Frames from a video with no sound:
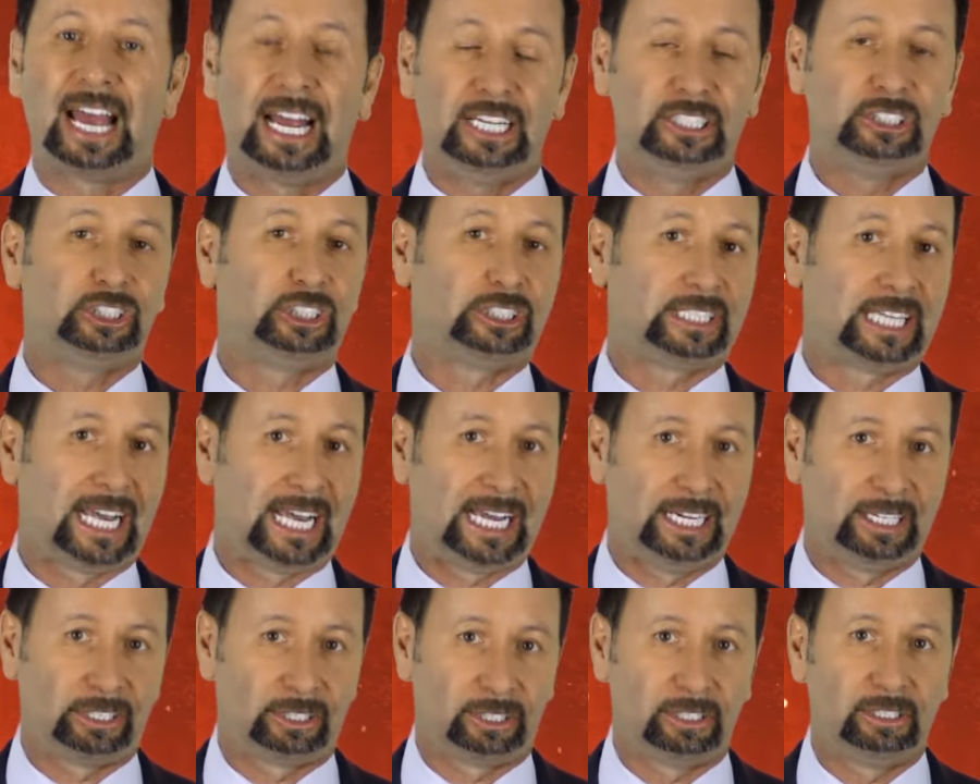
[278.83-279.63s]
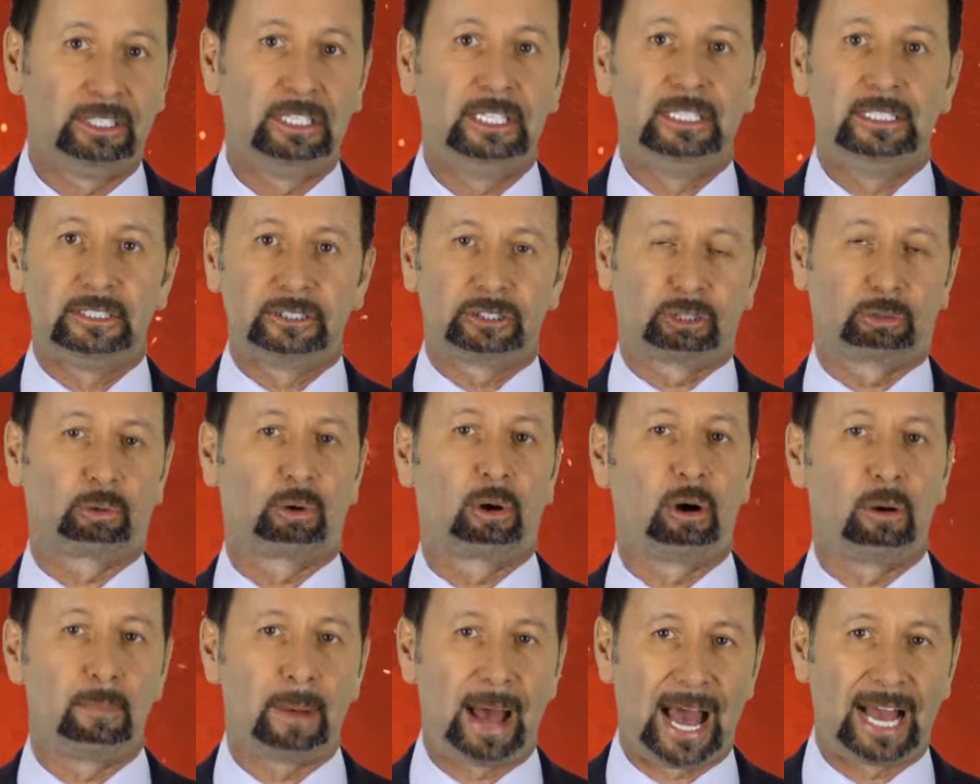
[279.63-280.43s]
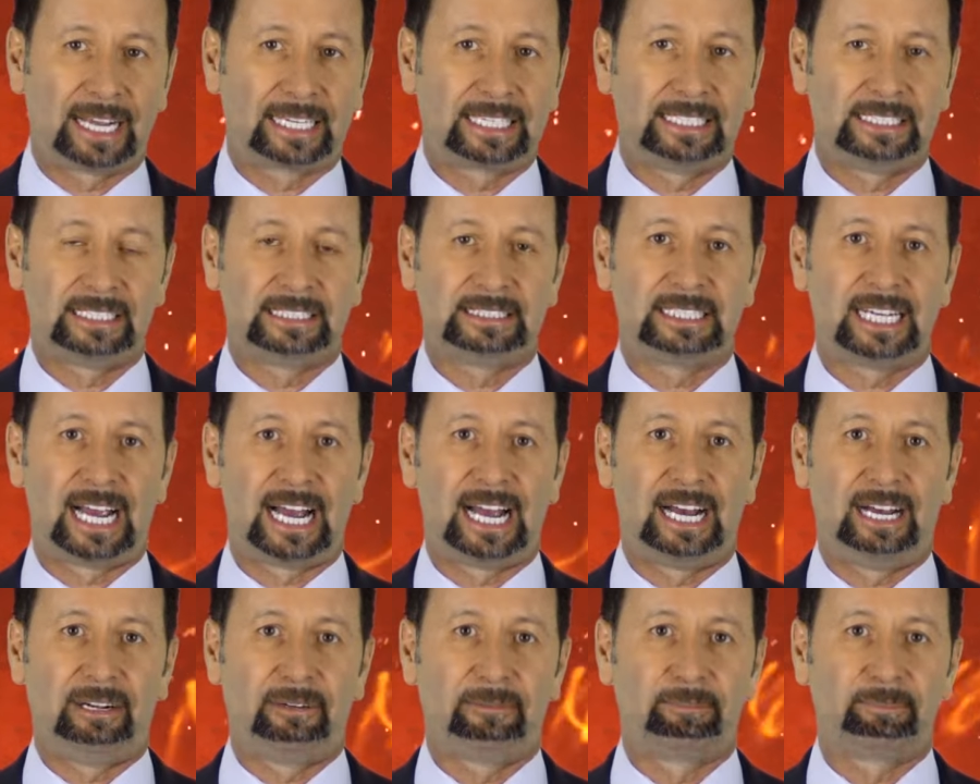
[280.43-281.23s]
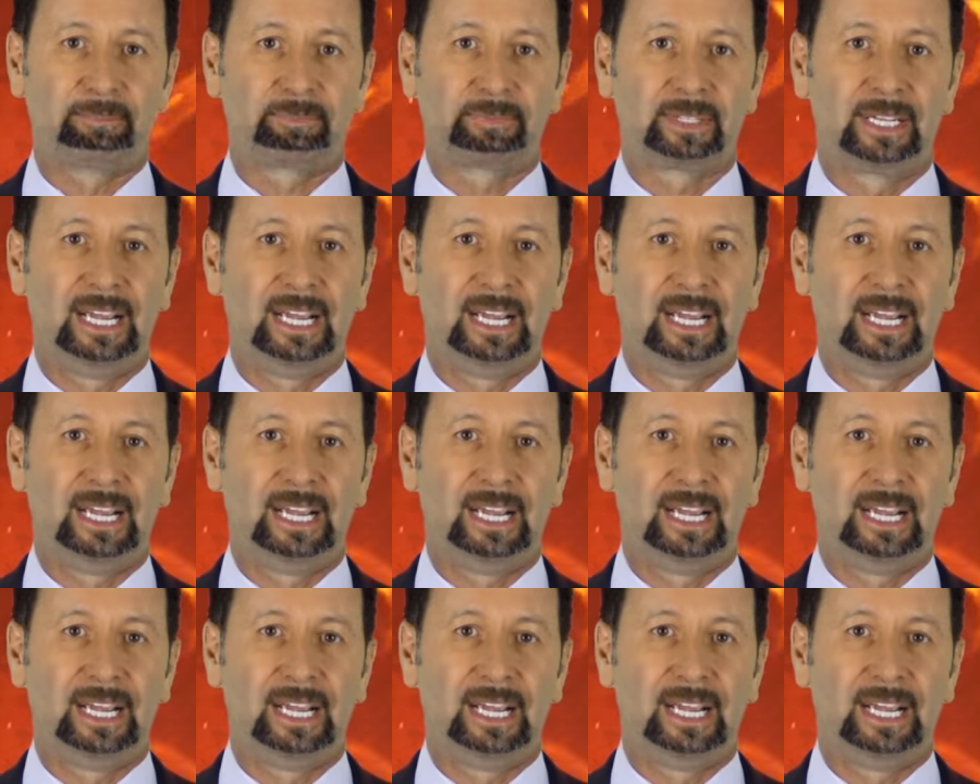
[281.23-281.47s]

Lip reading: educator to roll back into town.